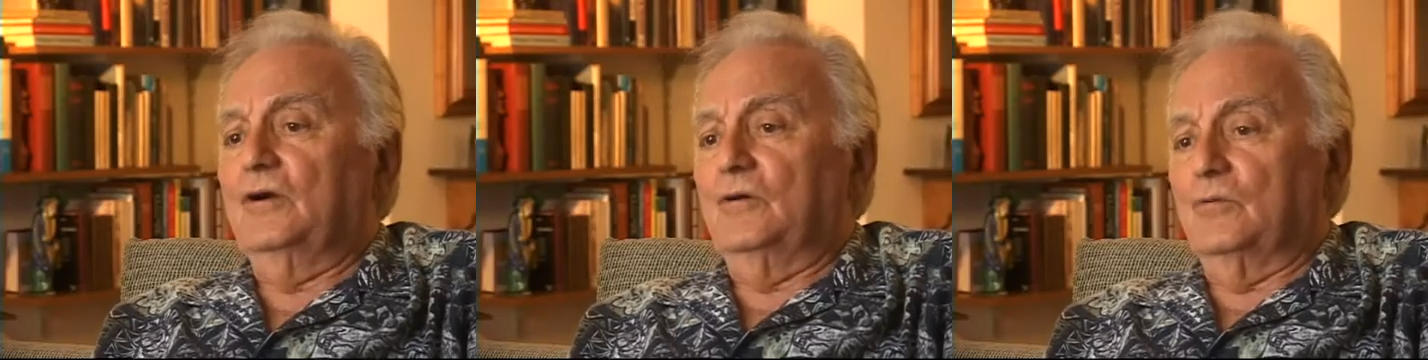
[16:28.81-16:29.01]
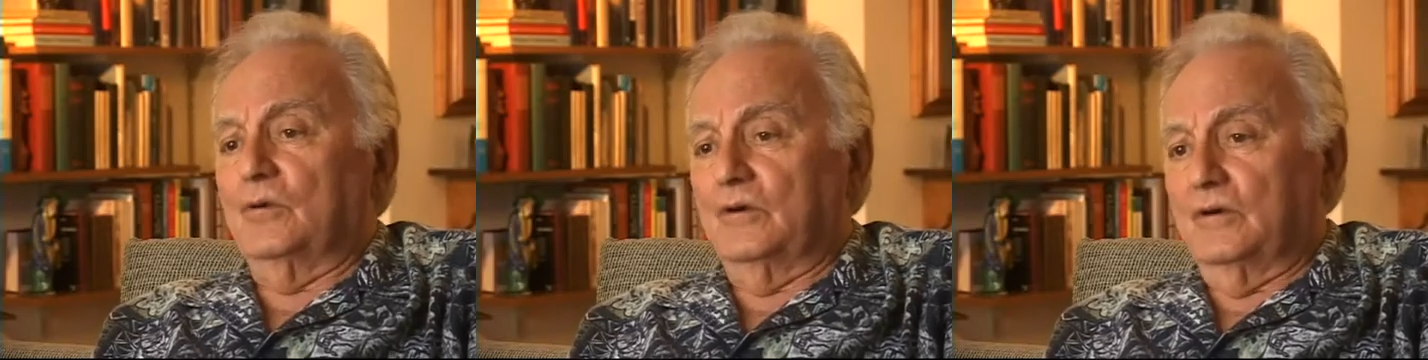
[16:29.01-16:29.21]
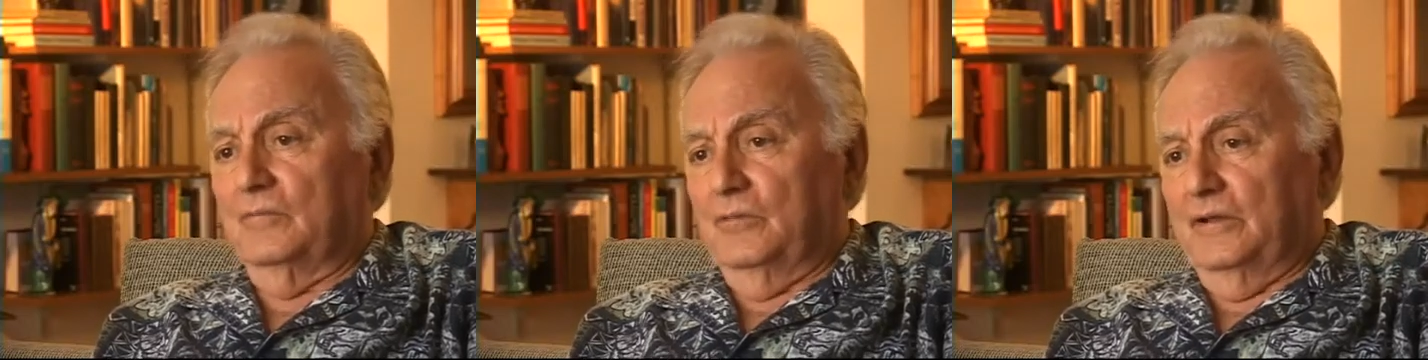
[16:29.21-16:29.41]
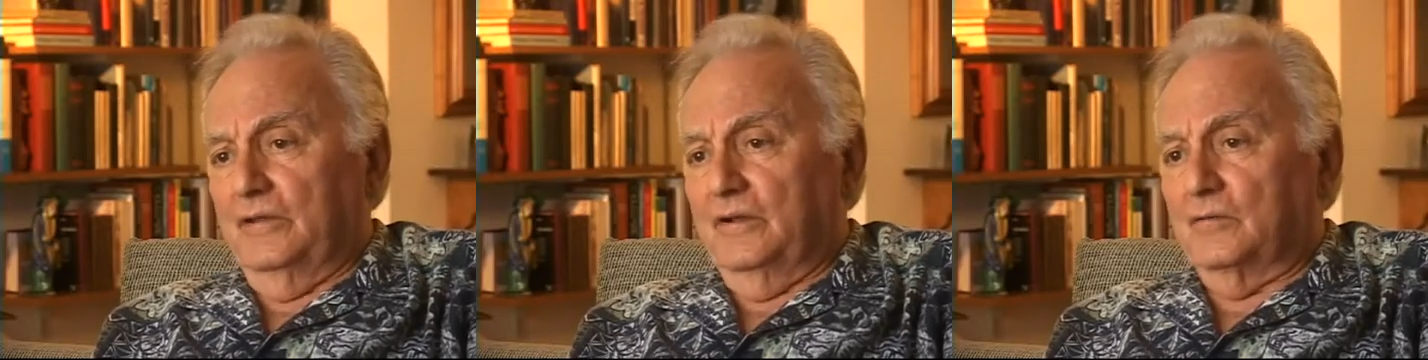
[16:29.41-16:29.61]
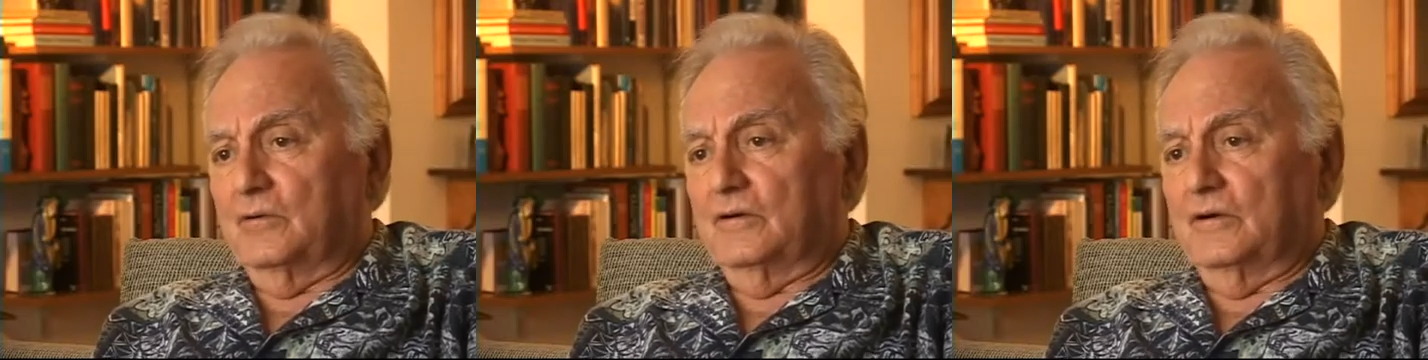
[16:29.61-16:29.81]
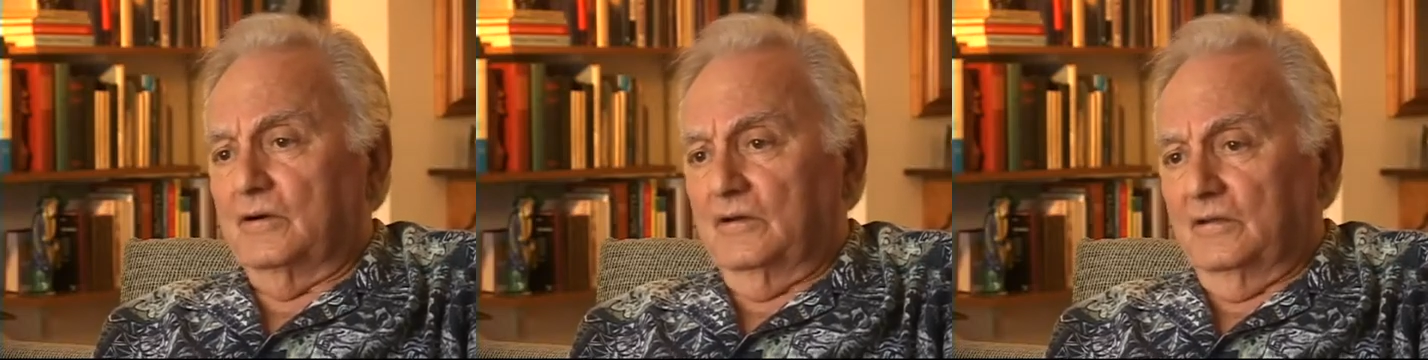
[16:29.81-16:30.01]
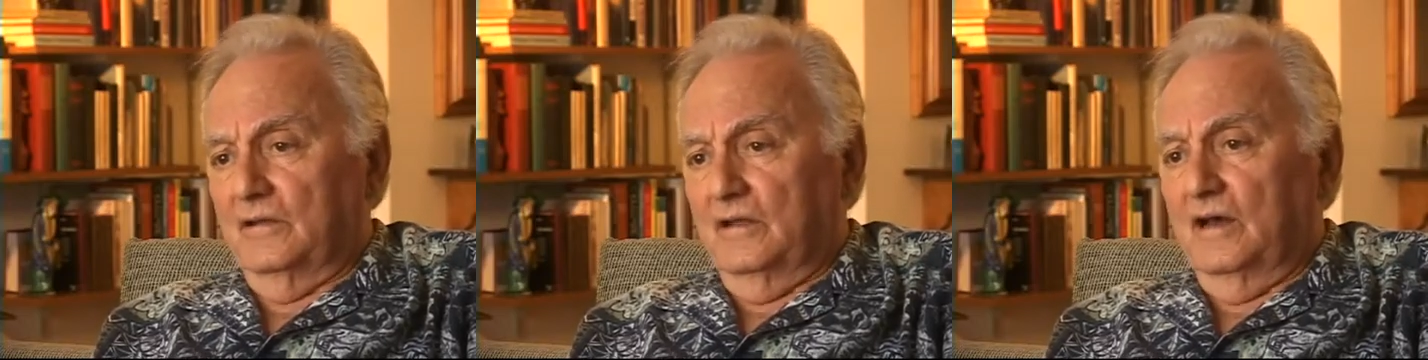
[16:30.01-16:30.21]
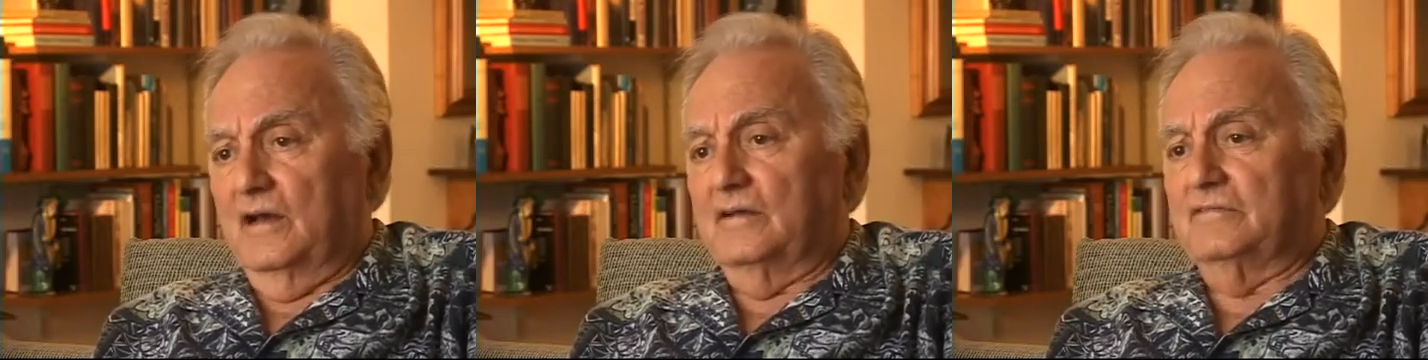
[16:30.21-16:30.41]
when there were a
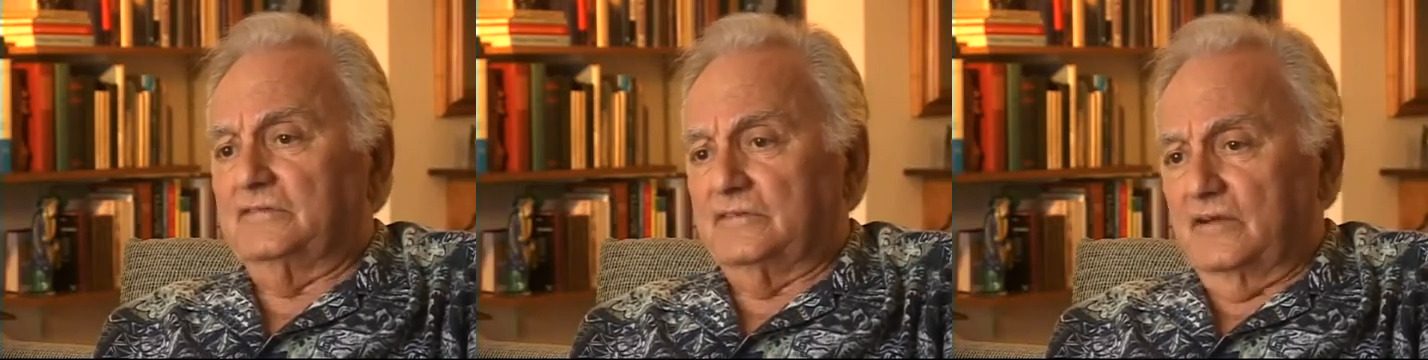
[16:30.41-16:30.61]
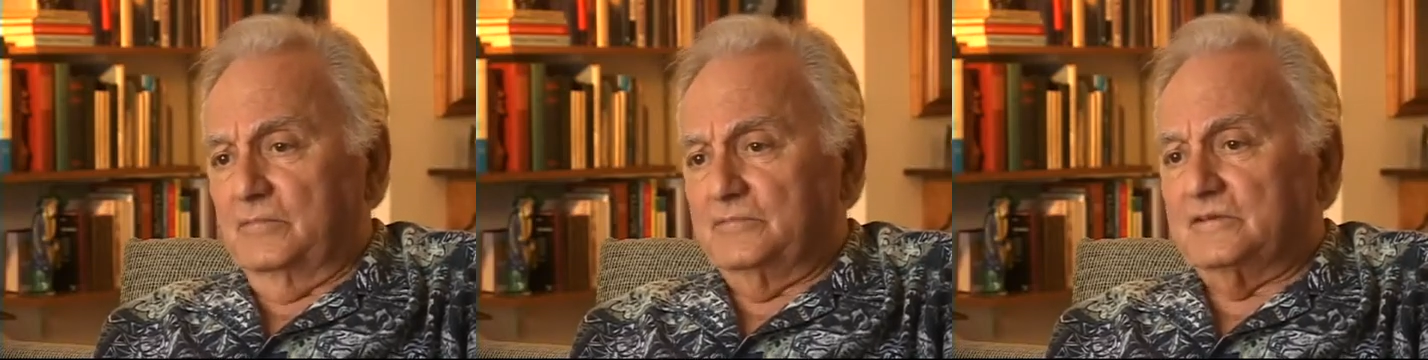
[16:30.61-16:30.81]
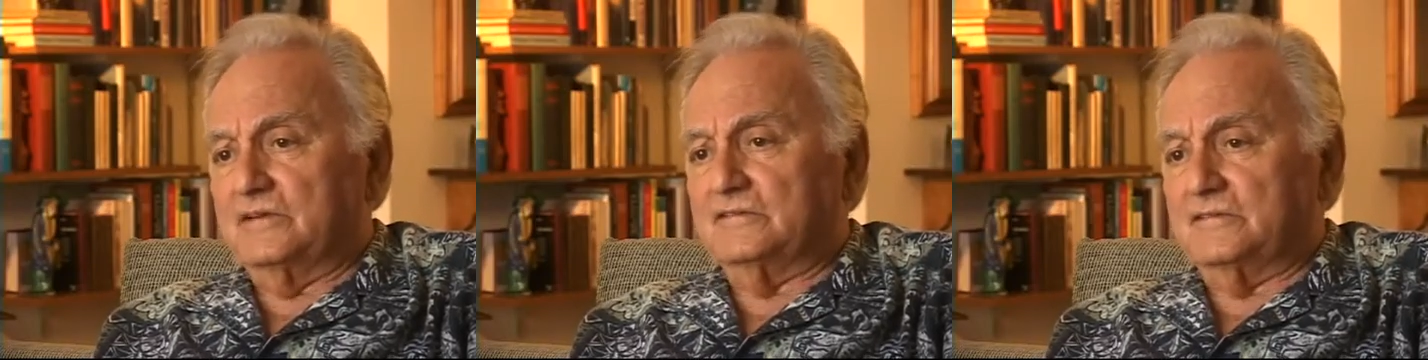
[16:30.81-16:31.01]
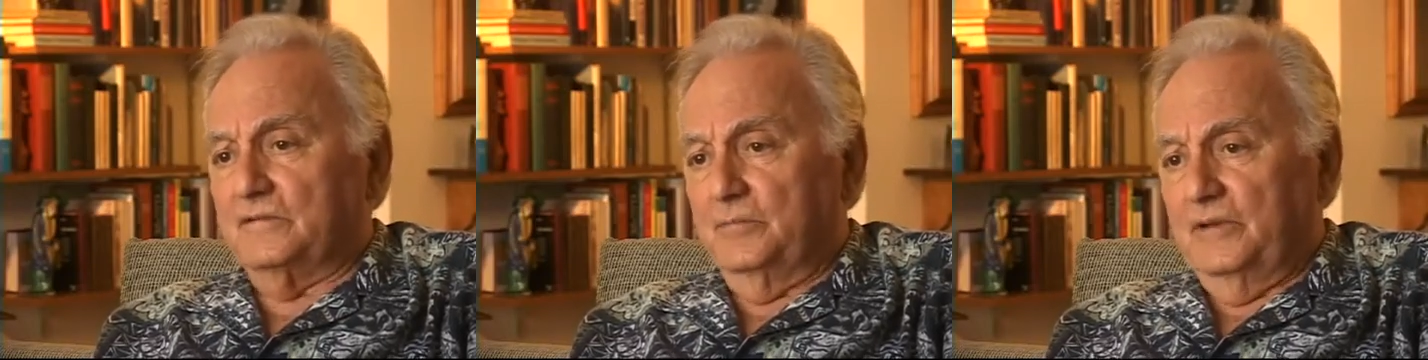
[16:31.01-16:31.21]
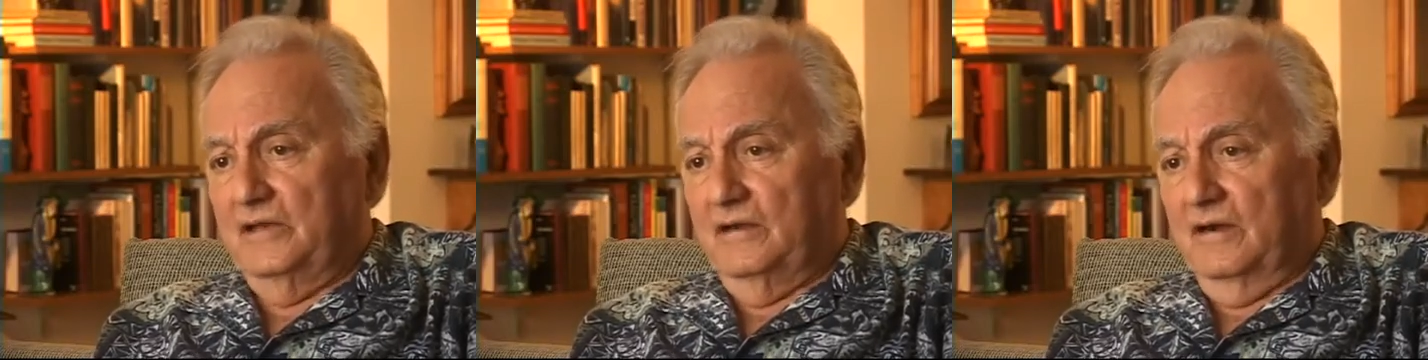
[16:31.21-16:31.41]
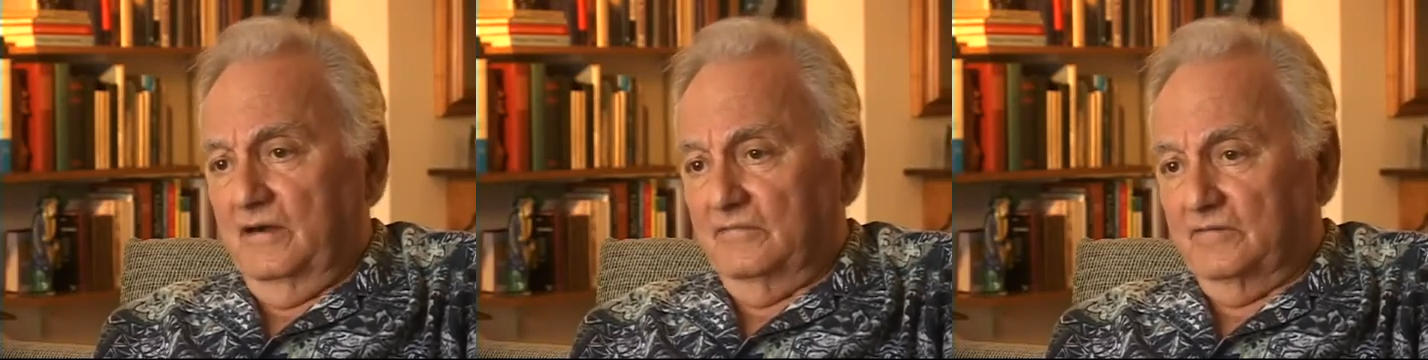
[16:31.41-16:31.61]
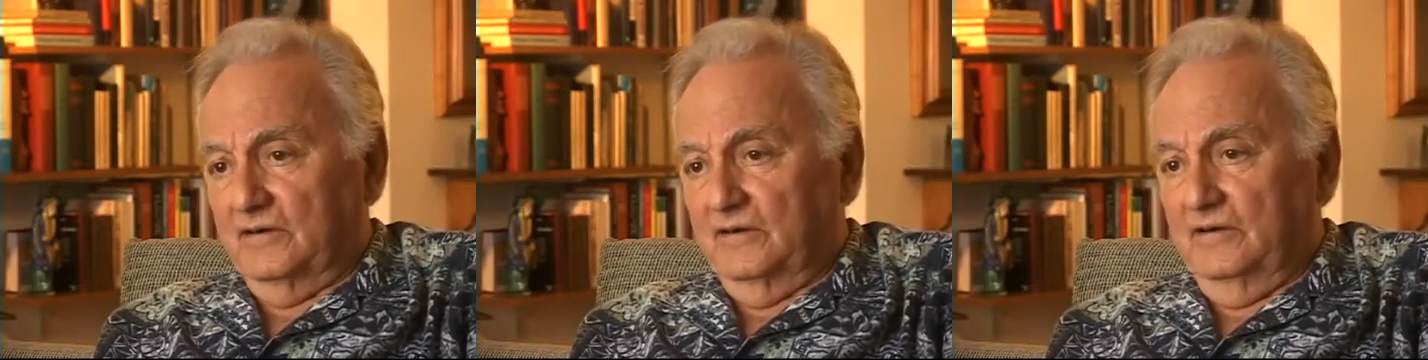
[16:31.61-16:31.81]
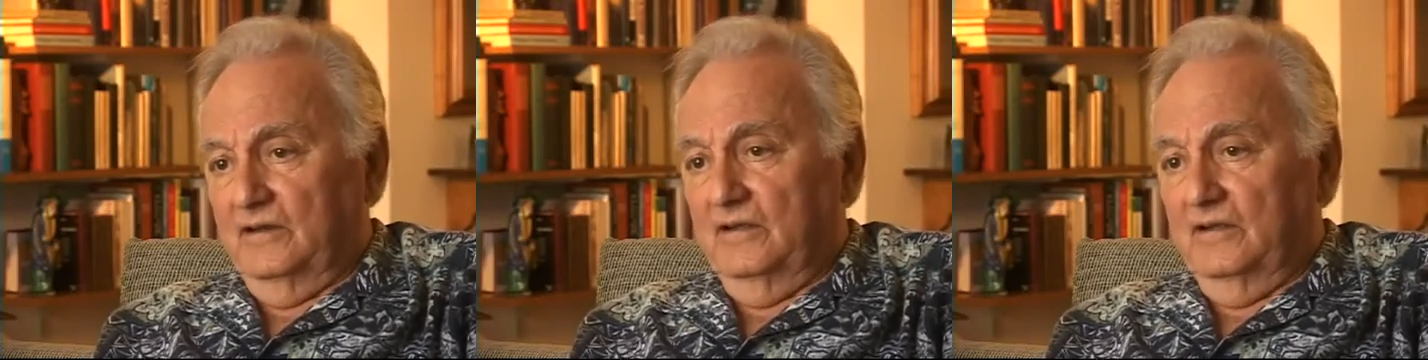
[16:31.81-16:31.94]
lot of subjects to be covered.